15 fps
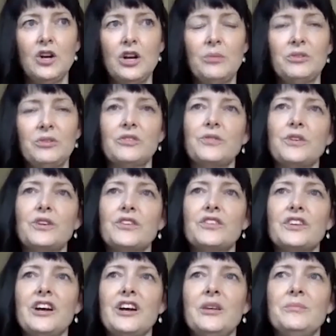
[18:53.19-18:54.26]
it was the first
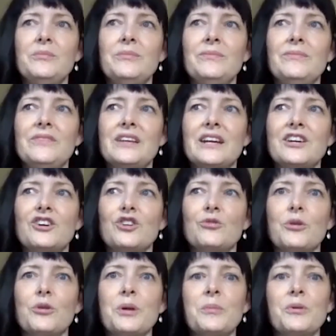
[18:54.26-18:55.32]
time that I could
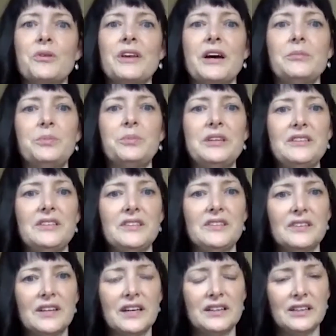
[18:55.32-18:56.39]
remember that
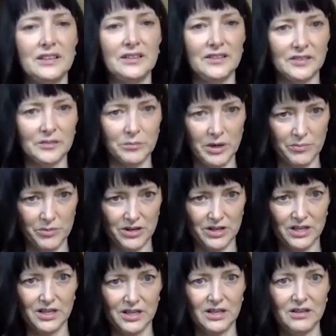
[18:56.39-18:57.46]
peace and ease in my
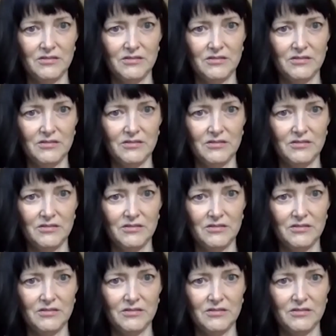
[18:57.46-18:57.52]
body